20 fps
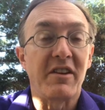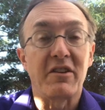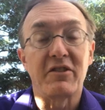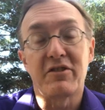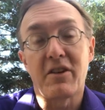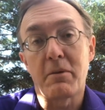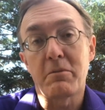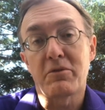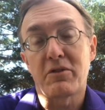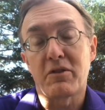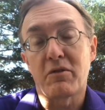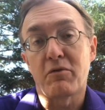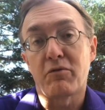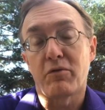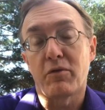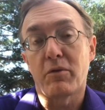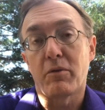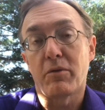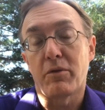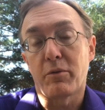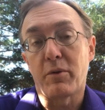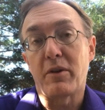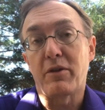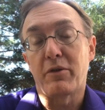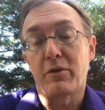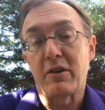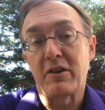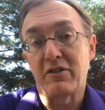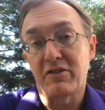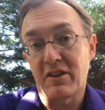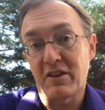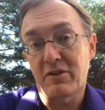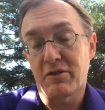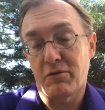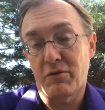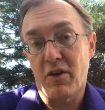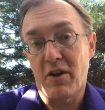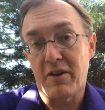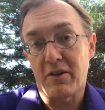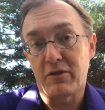the exemption from three thirty-six
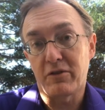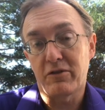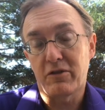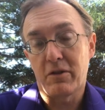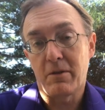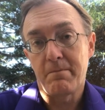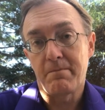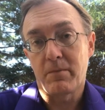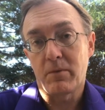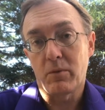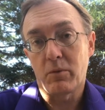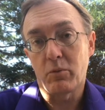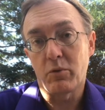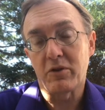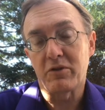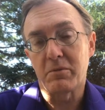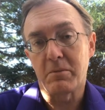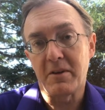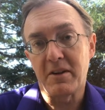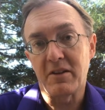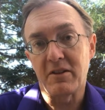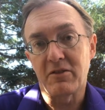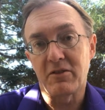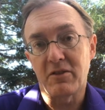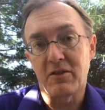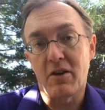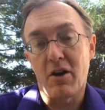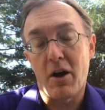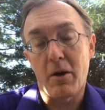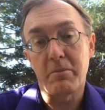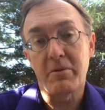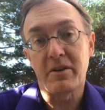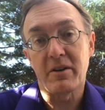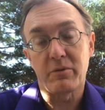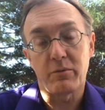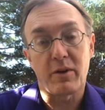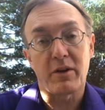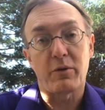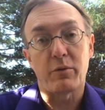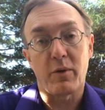flyers, which means hobby
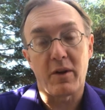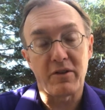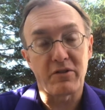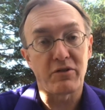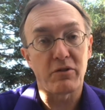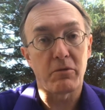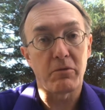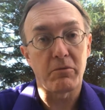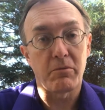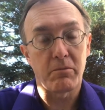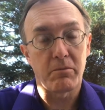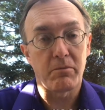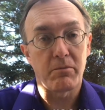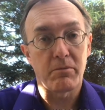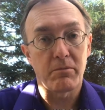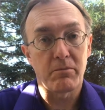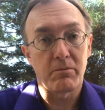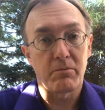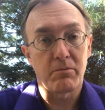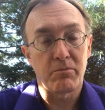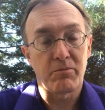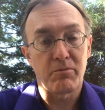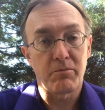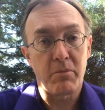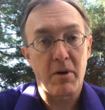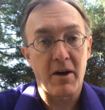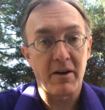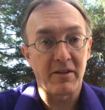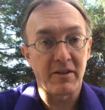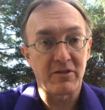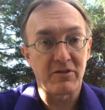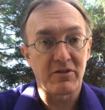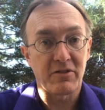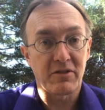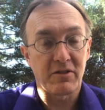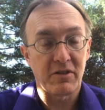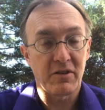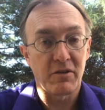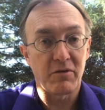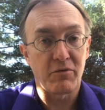and recreational
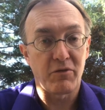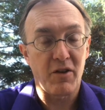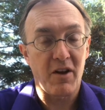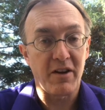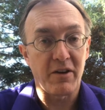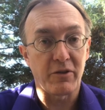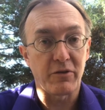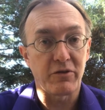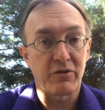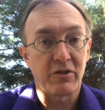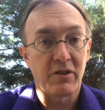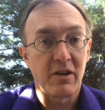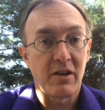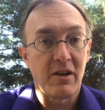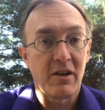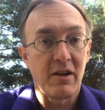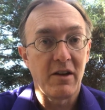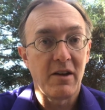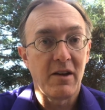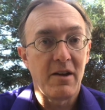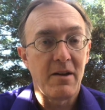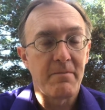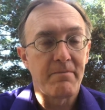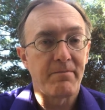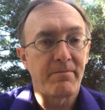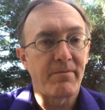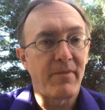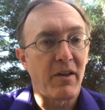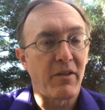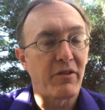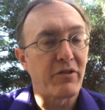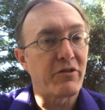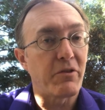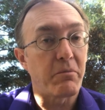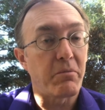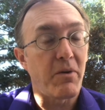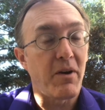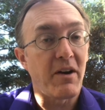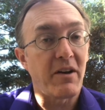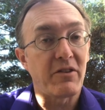pilots and flyers. Now this
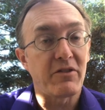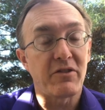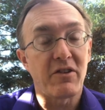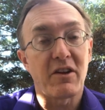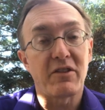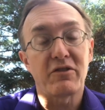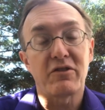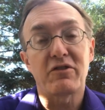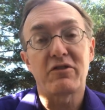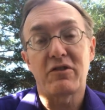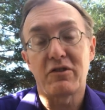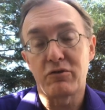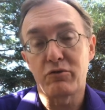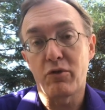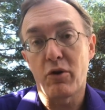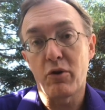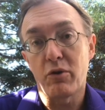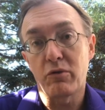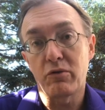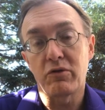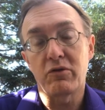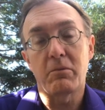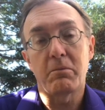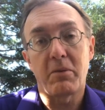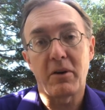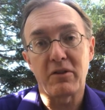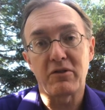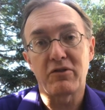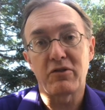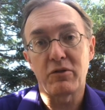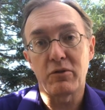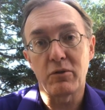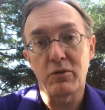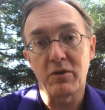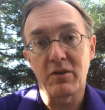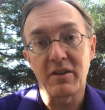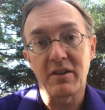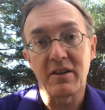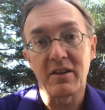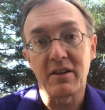applies not just to drones, but
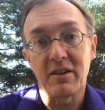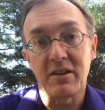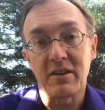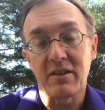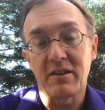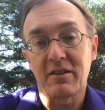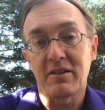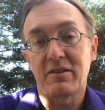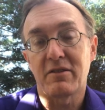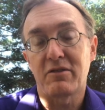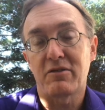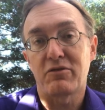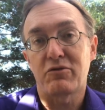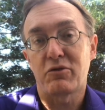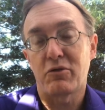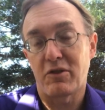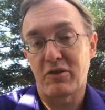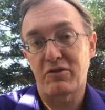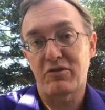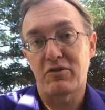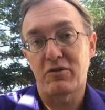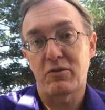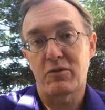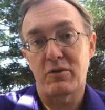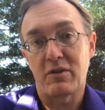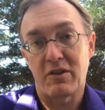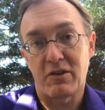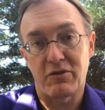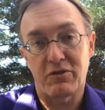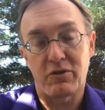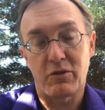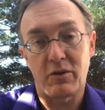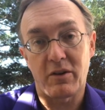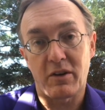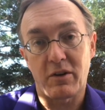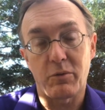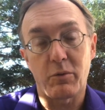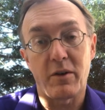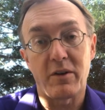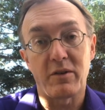to the traditional and
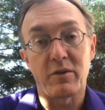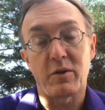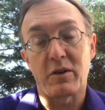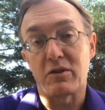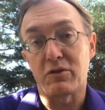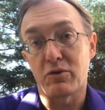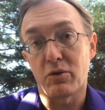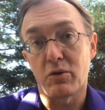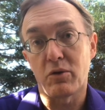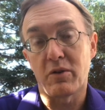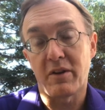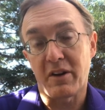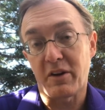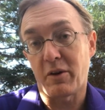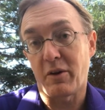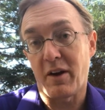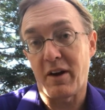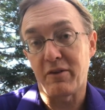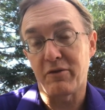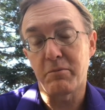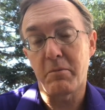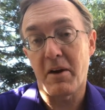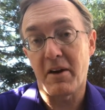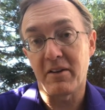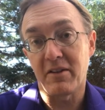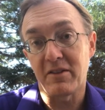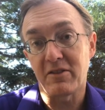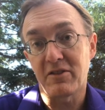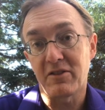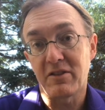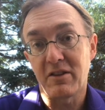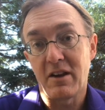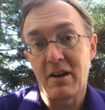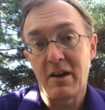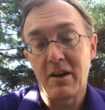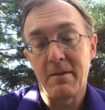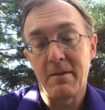historic radio control aircraft pilots,